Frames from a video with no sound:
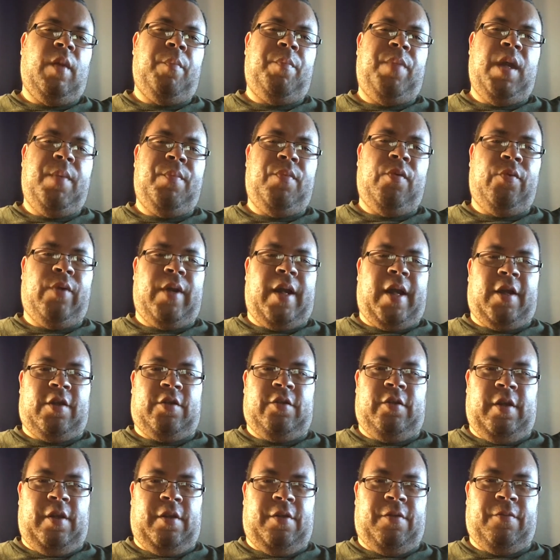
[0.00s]
people would
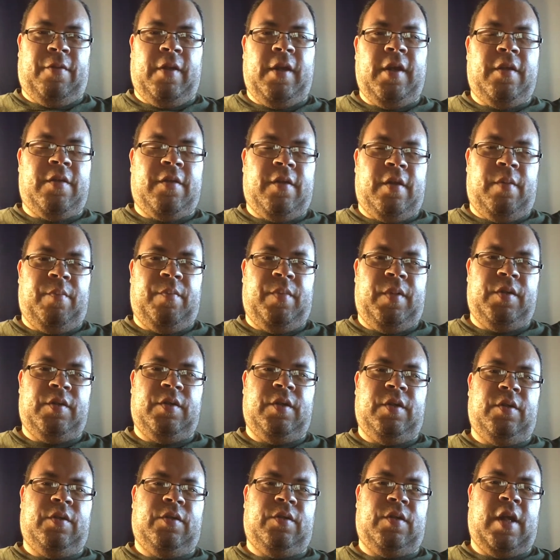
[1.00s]
actually think that a
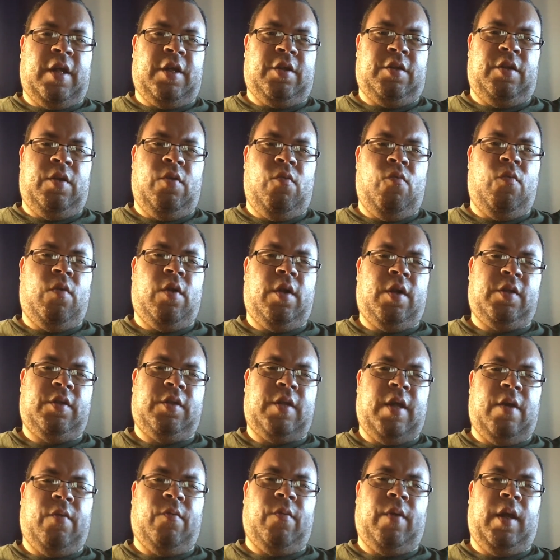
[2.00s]
business actually works
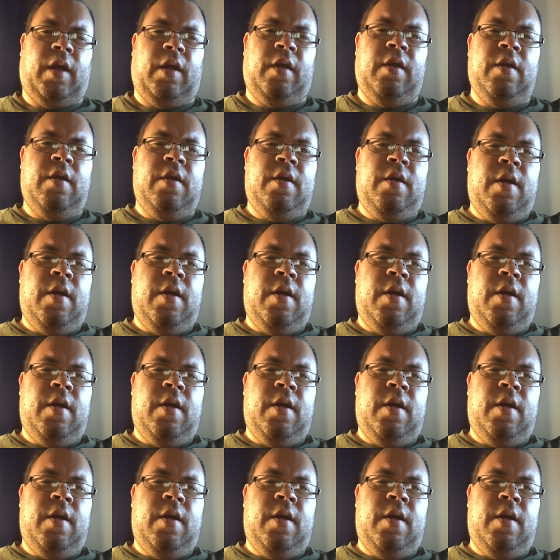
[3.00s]
that way,